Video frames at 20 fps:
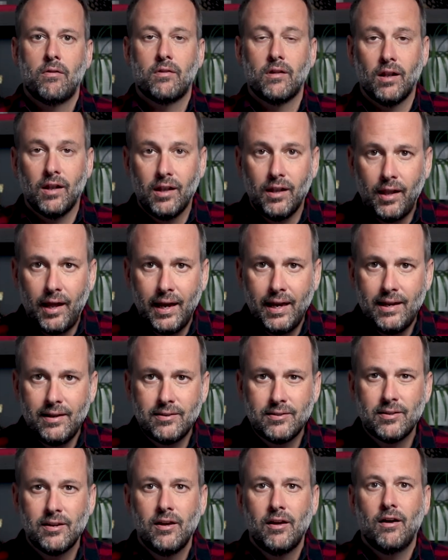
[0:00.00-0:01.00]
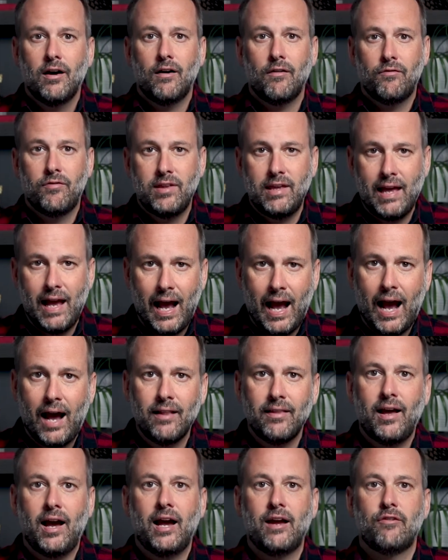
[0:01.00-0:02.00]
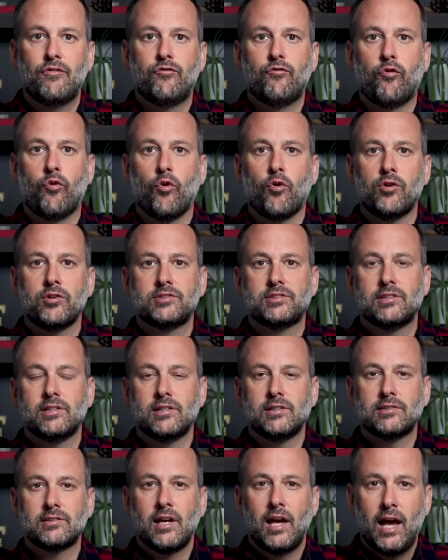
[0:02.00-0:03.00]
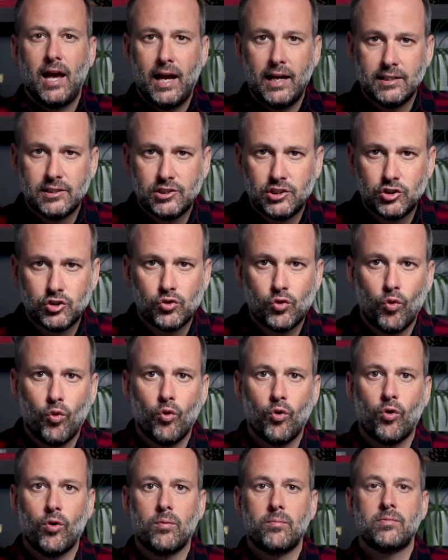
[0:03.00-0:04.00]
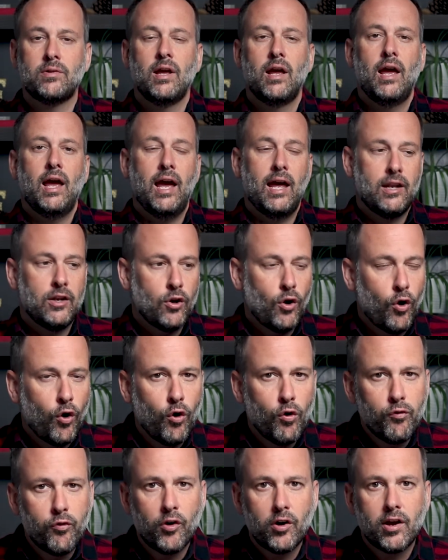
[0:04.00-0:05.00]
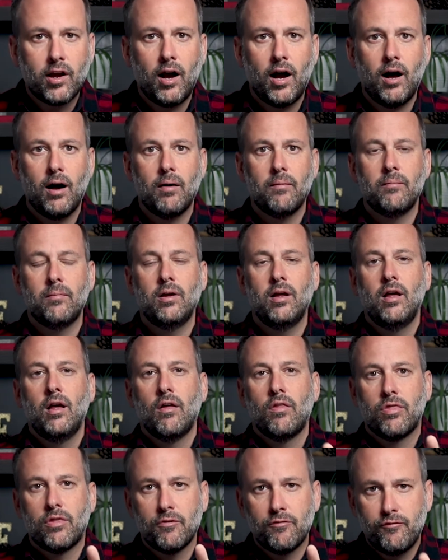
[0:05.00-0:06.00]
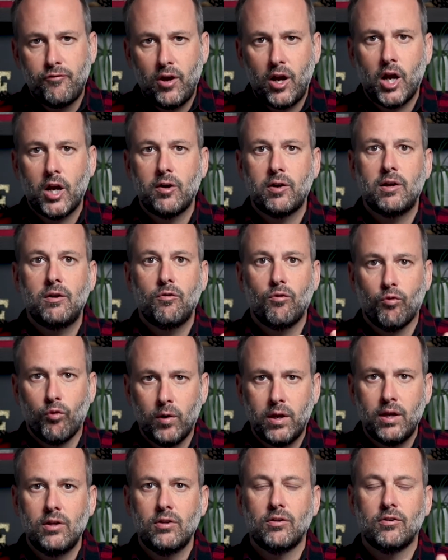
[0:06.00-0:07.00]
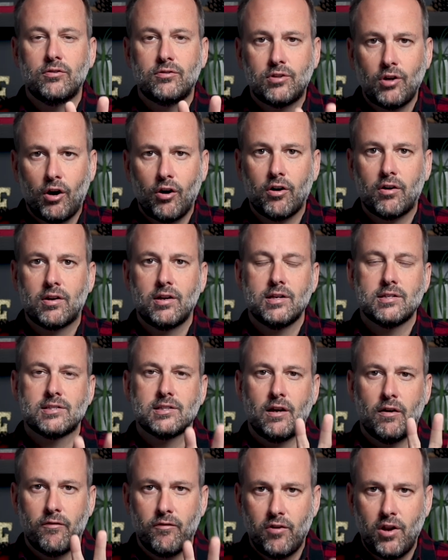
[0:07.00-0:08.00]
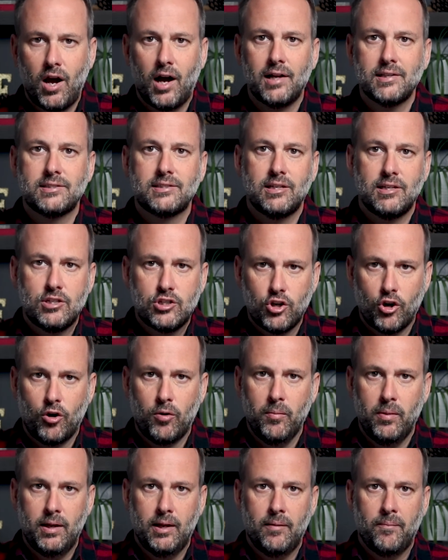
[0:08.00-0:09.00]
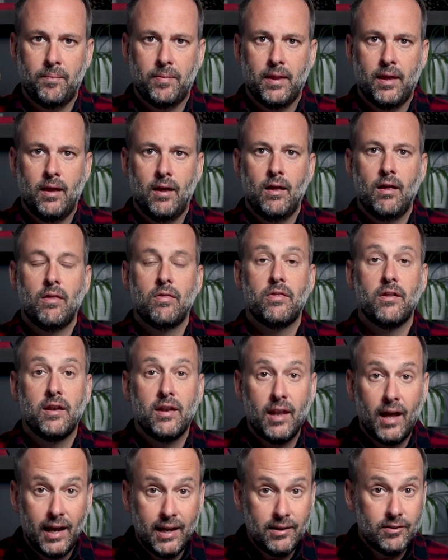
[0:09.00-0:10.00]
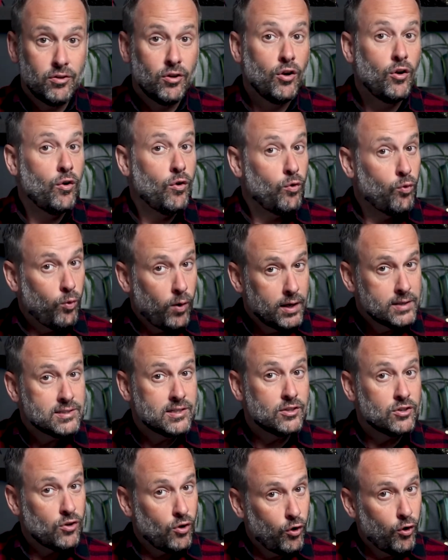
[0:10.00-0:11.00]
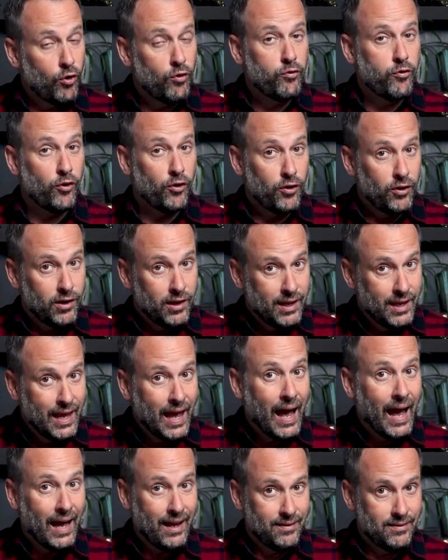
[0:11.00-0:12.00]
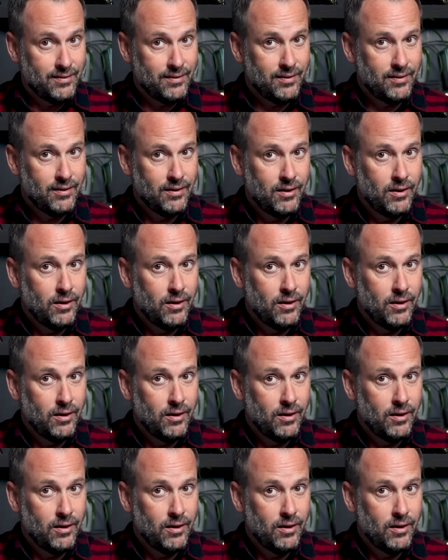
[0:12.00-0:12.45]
The light of the Allied forces had stormed and overcome the very real darkness of Nazi Germany. The night wasn't over yet,